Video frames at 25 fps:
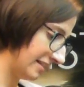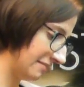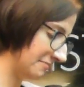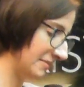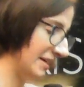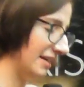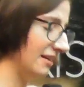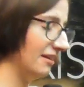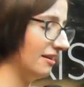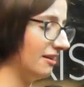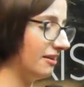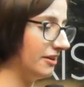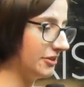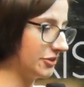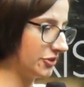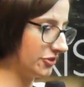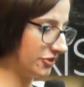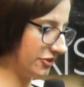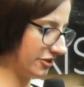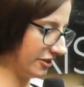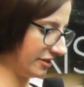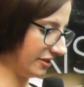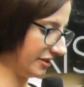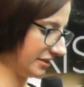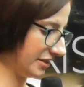and my large
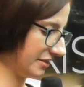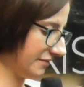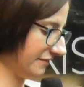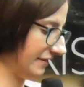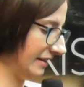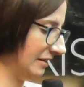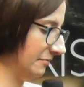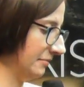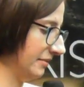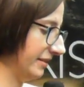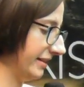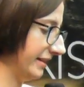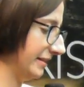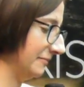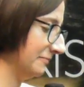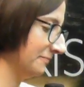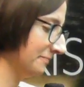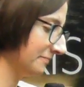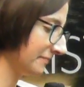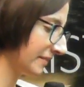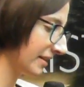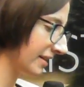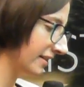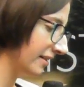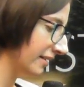church family.
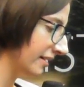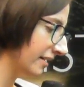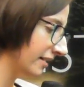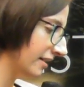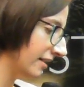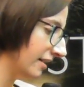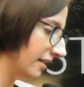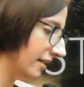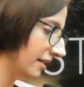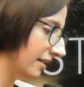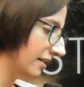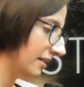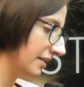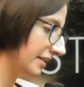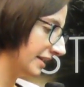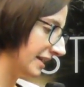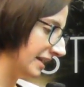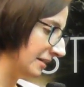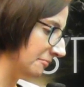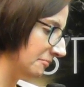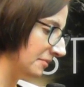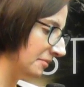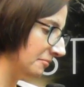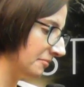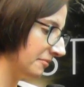
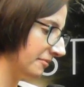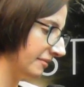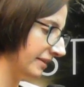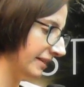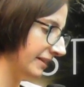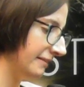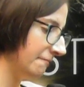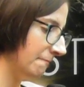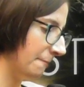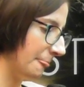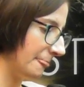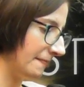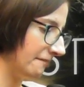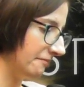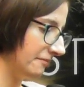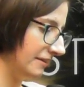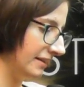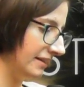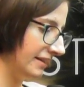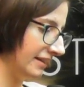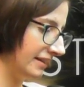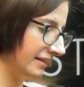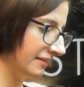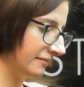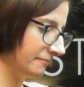Key memory,
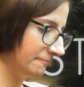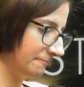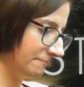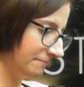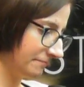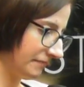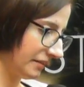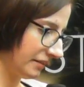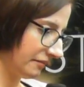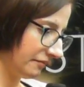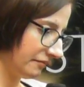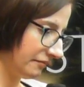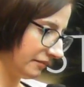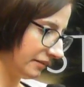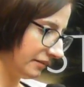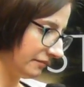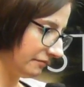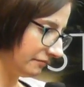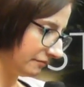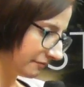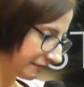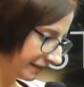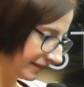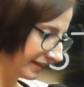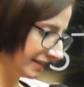
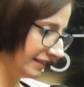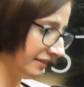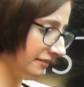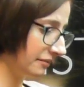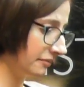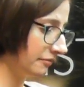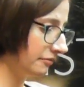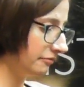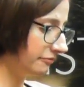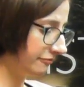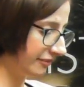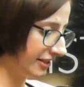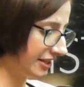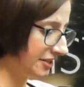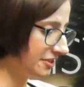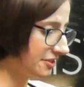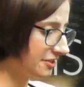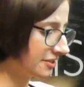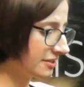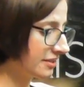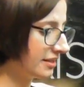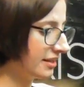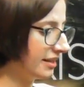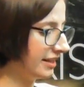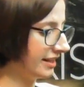feeling
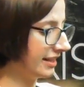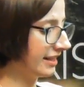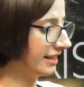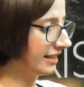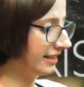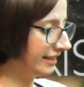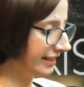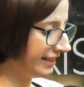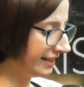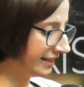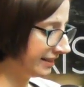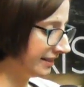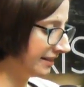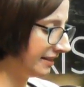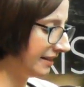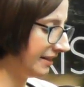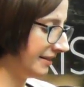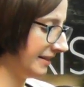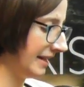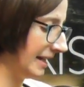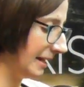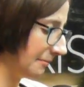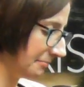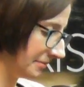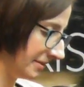fresh and clean and
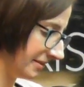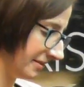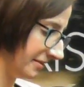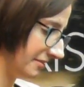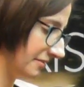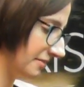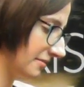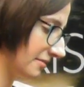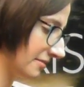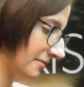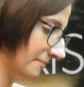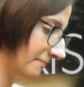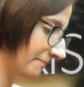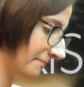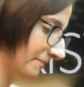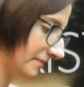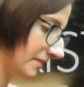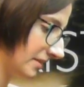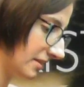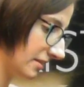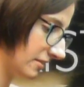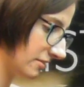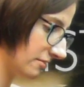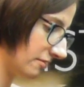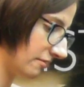happiness.
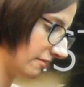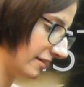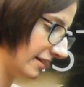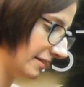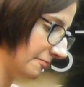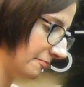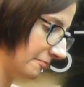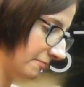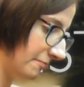Describe